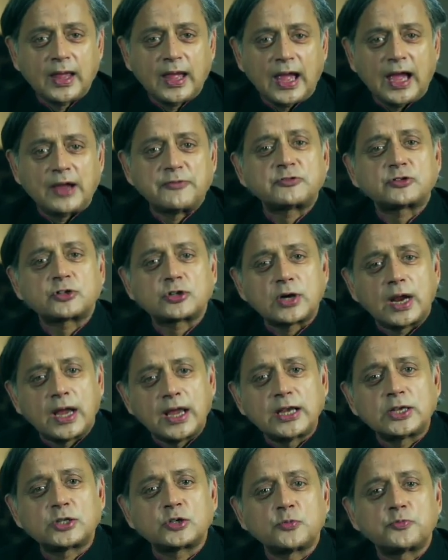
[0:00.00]
have
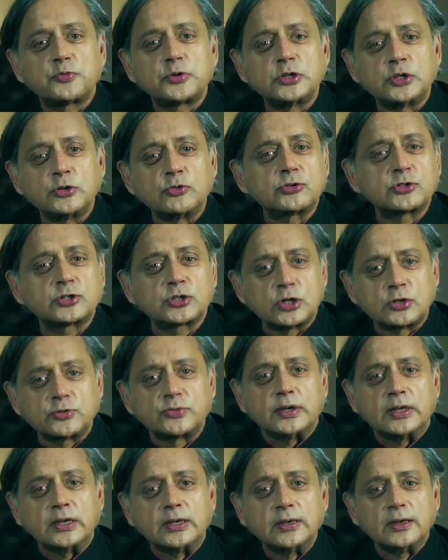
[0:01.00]
tried to produce
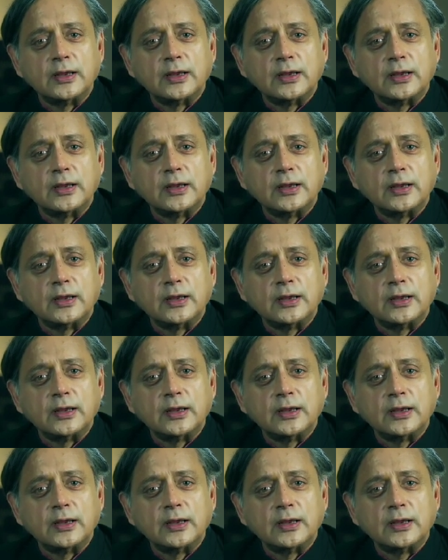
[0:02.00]
children